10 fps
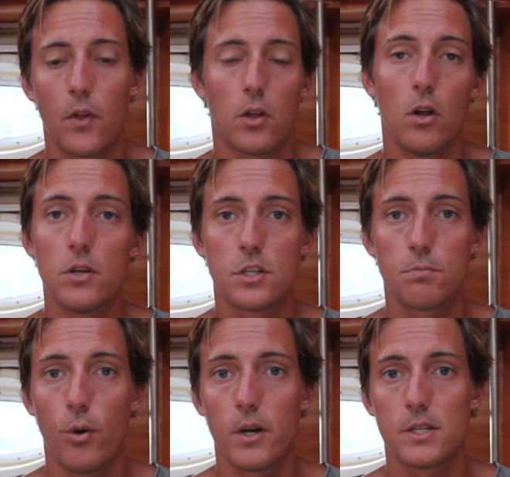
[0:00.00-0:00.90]
on the
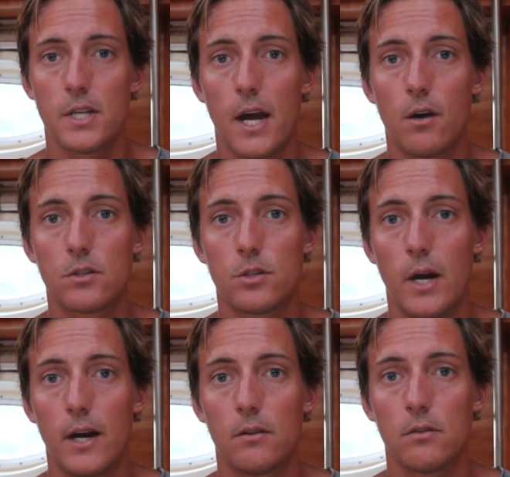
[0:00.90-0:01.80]
closest point of sail
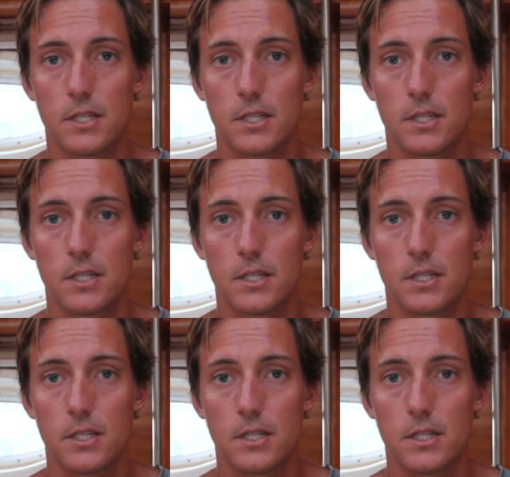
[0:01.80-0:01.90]
to our